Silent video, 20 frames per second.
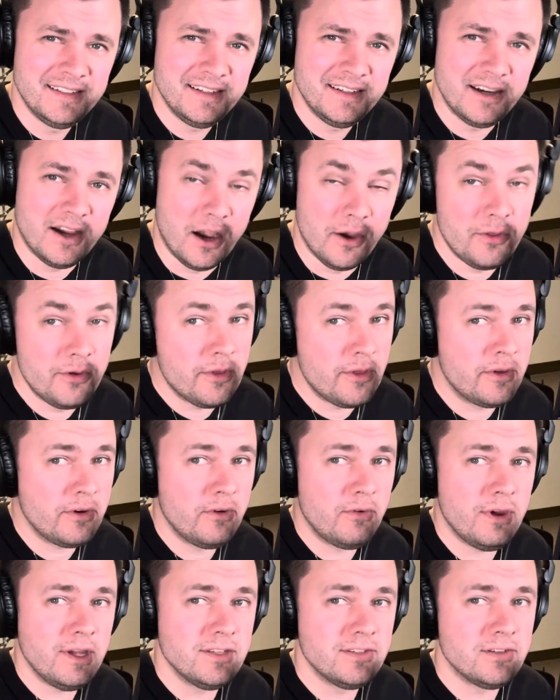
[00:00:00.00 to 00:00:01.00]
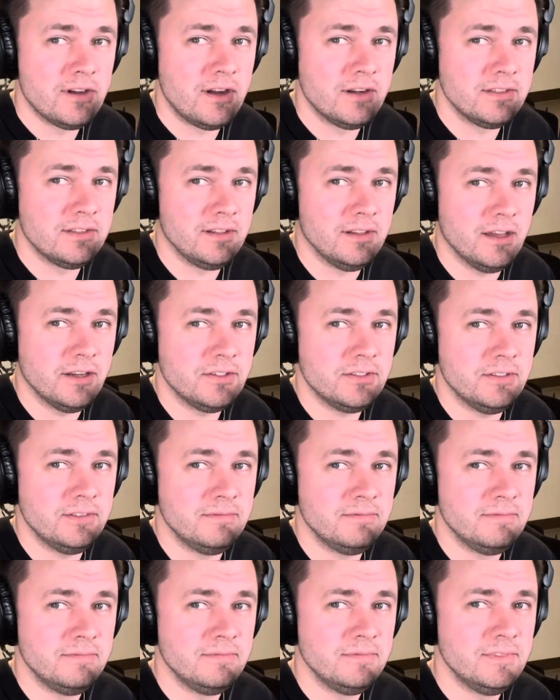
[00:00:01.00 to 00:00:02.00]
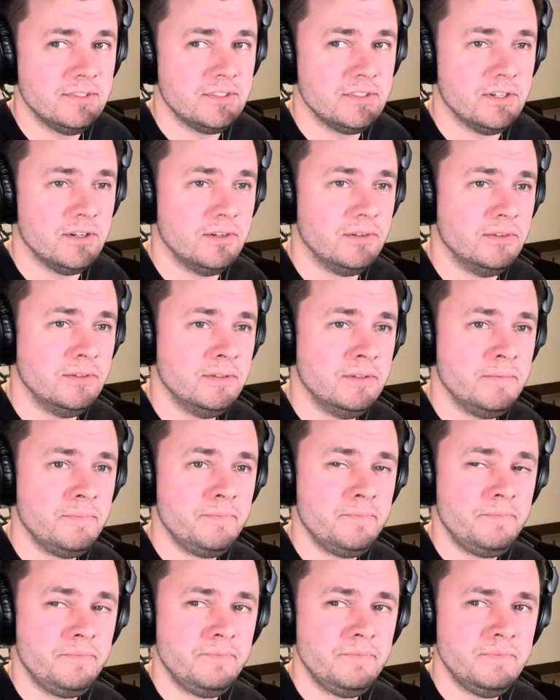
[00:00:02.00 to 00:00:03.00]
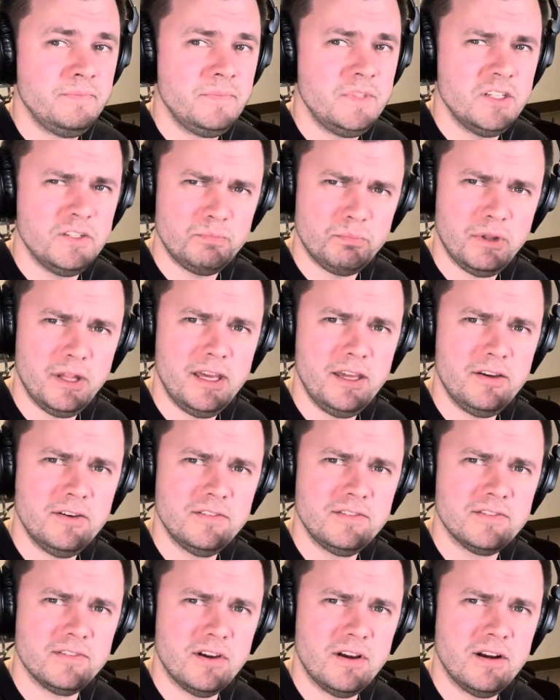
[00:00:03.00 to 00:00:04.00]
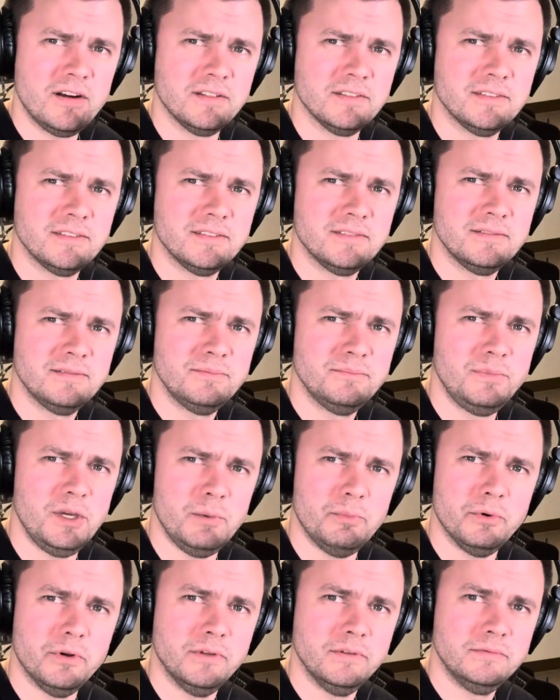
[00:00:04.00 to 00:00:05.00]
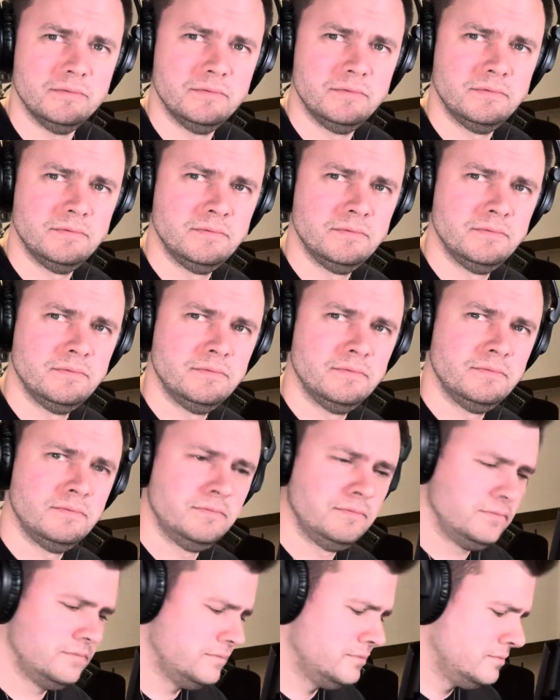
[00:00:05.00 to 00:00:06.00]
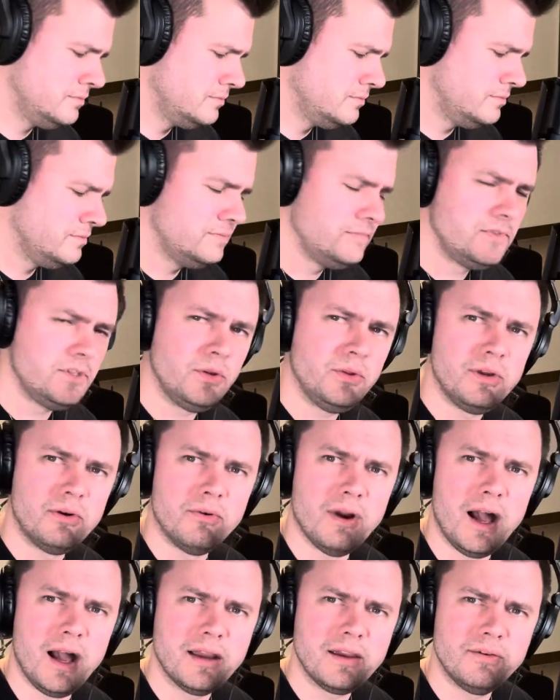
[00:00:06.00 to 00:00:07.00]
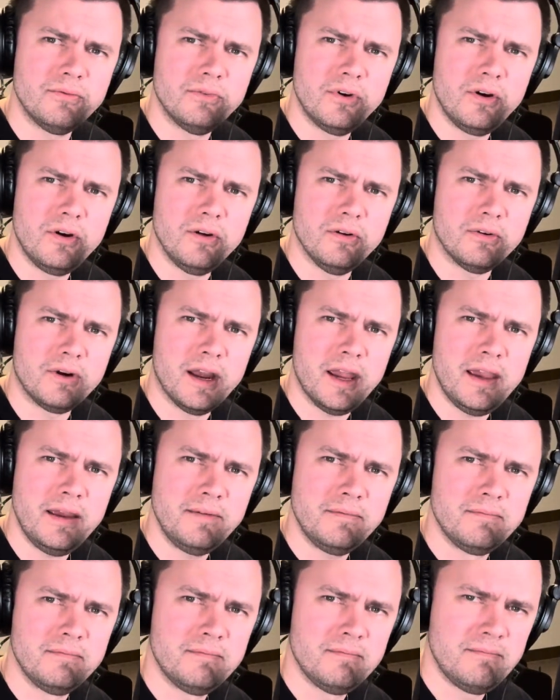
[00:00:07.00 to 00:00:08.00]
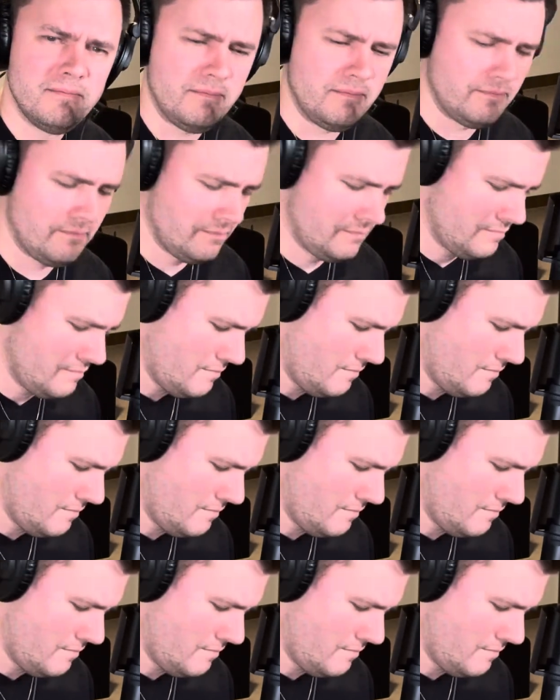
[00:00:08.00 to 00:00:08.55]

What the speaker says: other than great song selection. So just play good songs, people. It's only rock and roll, right?